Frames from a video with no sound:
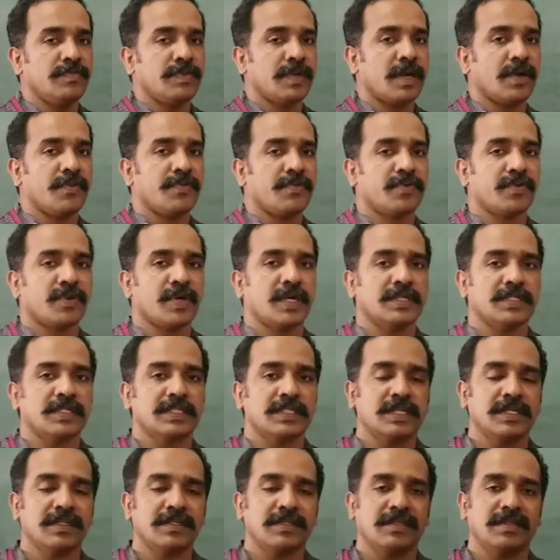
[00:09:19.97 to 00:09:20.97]
we have to
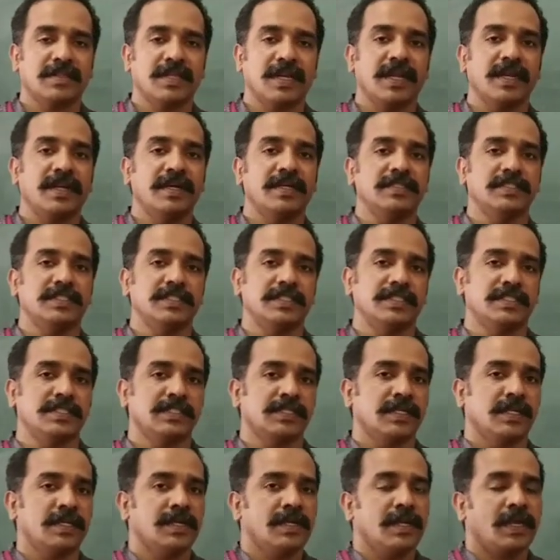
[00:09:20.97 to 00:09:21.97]
consider 3
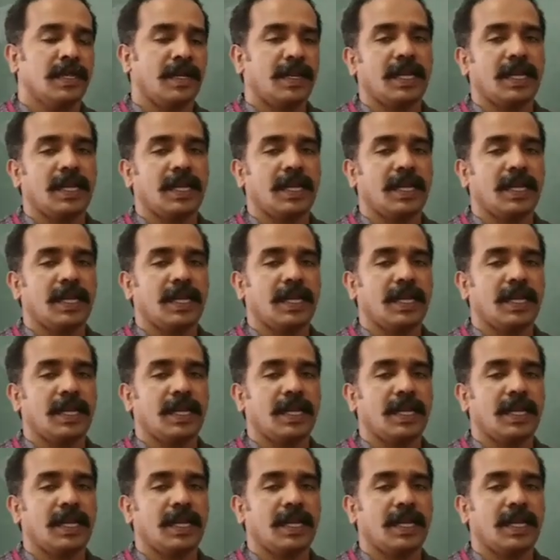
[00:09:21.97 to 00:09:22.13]
digits.